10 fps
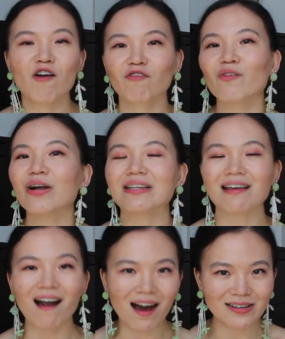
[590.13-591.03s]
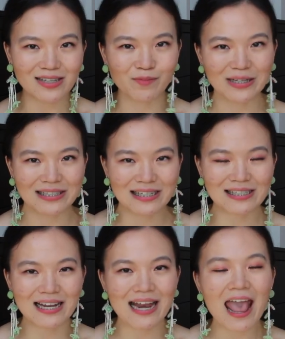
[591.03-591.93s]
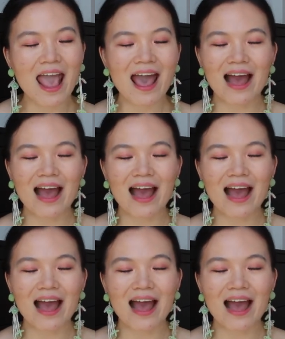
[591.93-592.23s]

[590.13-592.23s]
for the hot summer season,